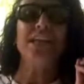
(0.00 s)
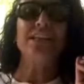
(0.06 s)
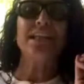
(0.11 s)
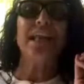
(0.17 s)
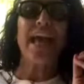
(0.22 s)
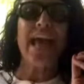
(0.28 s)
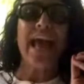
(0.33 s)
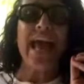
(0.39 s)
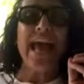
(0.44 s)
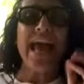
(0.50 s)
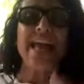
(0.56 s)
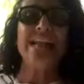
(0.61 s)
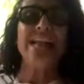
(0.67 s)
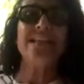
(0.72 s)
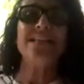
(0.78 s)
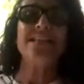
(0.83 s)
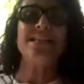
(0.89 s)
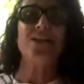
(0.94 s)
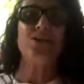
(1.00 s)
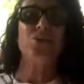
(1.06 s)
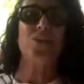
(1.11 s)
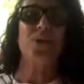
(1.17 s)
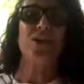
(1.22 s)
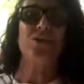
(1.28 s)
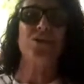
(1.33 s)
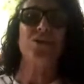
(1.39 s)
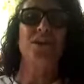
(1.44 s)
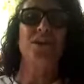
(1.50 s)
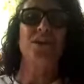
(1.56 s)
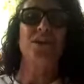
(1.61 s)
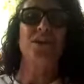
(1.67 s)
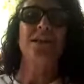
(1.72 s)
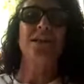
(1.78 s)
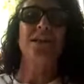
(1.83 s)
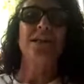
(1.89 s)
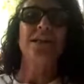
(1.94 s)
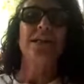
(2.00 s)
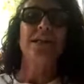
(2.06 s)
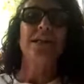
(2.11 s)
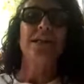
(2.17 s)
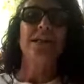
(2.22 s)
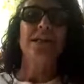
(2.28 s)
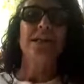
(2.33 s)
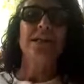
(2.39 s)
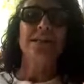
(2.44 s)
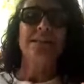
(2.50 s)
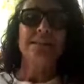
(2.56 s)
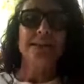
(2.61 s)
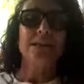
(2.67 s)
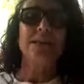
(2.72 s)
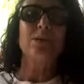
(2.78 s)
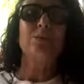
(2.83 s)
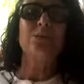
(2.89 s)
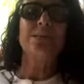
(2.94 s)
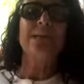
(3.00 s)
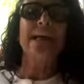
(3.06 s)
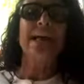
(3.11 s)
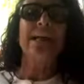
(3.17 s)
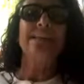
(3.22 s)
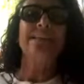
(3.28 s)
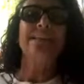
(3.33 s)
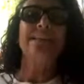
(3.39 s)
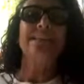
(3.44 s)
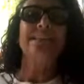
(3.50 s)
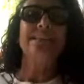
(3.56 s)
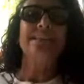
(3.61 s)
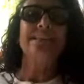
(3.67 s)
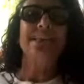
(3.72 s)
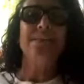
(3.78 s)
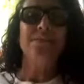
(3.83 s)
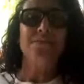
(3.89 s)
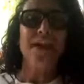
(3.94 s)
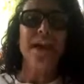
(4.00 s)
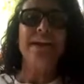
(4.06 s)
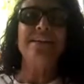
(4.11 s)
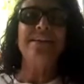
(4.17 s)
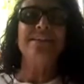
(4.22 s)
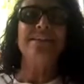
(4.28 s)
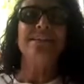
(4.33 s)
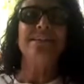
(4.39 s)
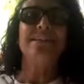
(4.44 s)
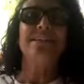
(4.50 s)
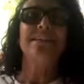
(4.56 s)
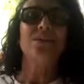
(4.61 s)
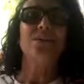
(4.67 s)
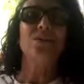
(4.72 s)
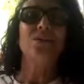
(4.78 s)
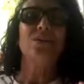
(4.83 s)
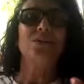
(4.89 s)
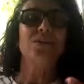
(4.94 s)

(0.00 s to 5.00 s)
change any situation, circumstance, event, or